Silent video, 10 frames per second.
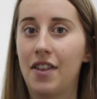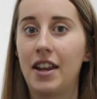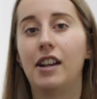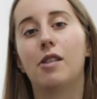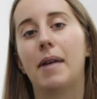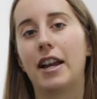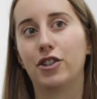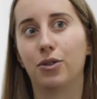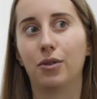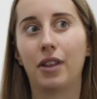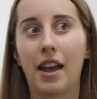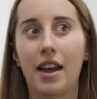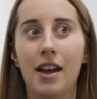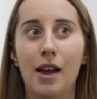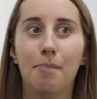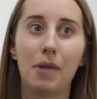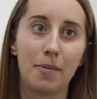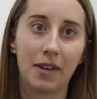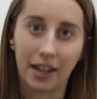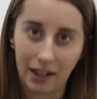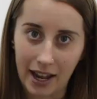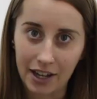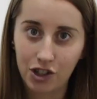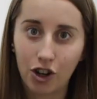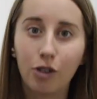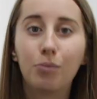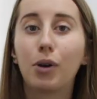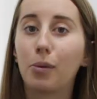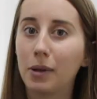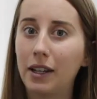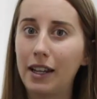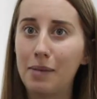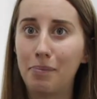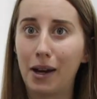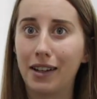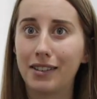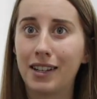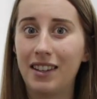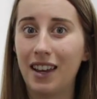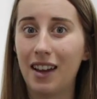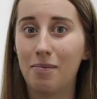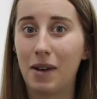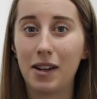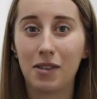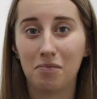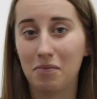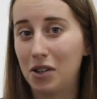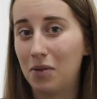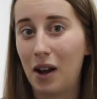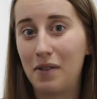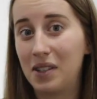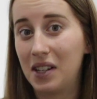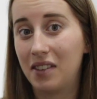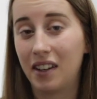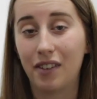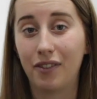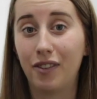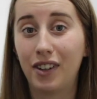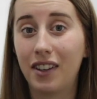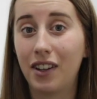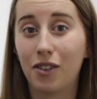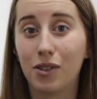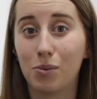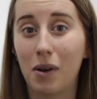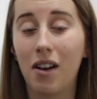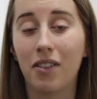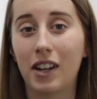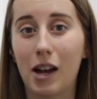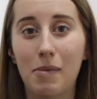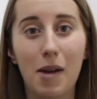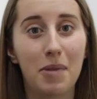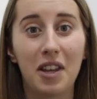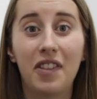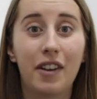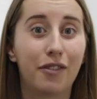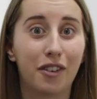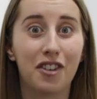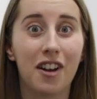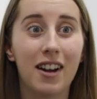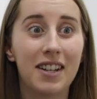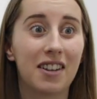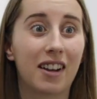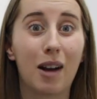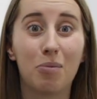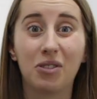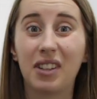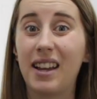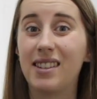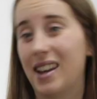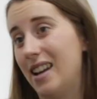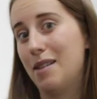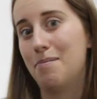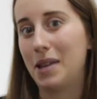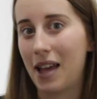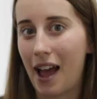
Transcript: Then you need to make sure that baby can latch on properly. But yeah, my midwife said that if everything goes well, then I might be in there for a night, a couple days, and then be